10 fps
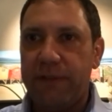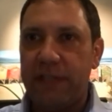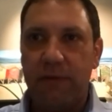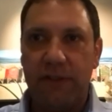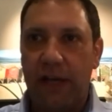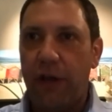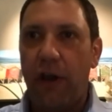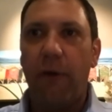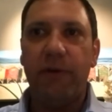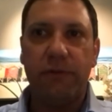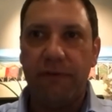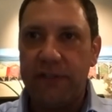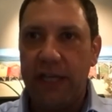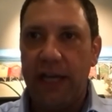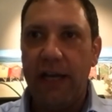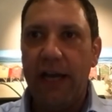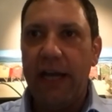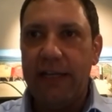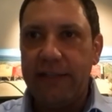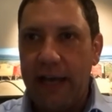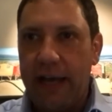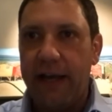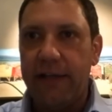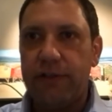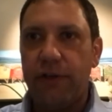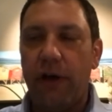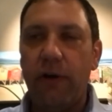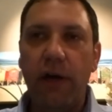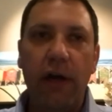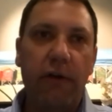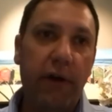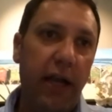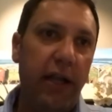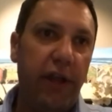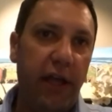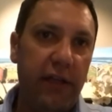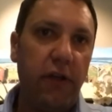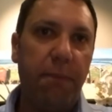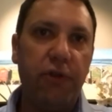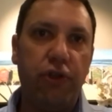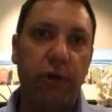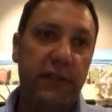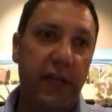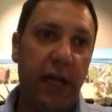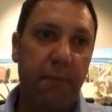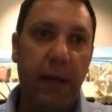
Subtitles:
which is like the lowest we've seen in decades. Really, there is opportunity, and